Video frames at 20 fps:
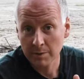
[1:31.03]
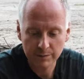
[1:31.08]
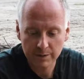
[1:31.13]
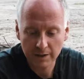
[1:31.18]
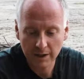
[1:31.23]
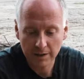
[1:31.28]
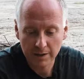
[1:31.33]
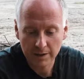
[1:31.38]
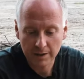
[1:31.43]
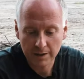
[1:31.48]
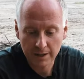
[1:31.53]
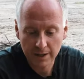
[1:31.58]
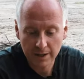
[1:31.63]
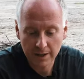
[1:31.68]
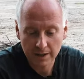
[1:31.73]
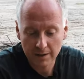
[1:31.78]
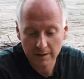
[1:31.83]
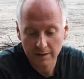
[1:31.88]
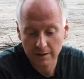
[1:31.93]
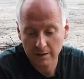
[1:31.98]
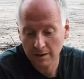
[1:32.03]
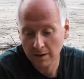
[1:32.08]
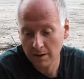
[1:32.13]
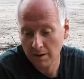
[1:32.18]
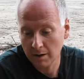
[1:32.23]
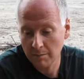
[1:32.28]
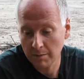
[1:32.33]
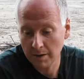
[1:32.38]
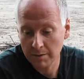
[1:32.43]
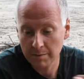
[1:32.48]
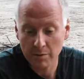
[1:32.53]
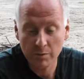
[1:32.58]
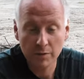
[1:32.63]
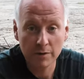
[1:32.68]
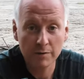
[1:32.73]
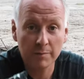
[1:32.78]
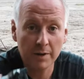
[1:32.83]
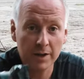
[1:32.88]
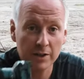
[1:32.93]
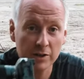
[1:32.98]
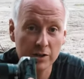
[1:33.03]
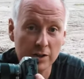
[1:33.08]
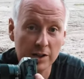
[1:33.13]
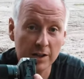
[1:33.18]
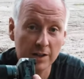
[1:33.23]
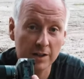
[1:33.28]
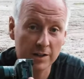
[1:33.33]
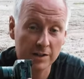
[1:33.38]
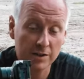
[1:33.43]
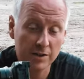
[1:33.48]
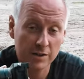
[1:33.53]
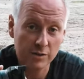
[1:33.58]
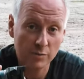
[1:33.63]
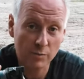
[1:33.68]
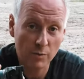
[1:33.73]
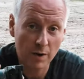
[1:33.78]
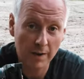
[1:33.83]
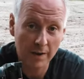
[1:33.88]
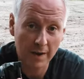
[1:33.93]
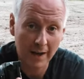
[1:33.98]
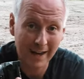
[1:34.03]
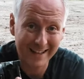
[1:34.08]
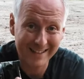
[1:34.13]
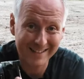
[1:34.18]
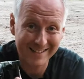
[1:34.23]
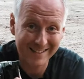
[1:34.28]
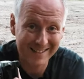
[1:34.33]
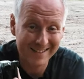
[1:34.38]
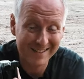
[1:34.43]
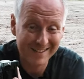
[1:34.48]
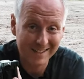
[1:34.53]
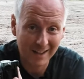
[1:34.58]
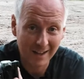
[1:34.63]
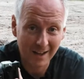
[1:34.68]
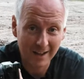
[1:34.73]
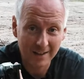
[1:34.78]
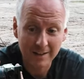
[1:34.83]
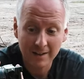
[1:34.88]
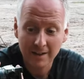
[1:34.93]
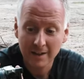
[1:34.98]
The other thing maybe worth mentioning is just one SD slot.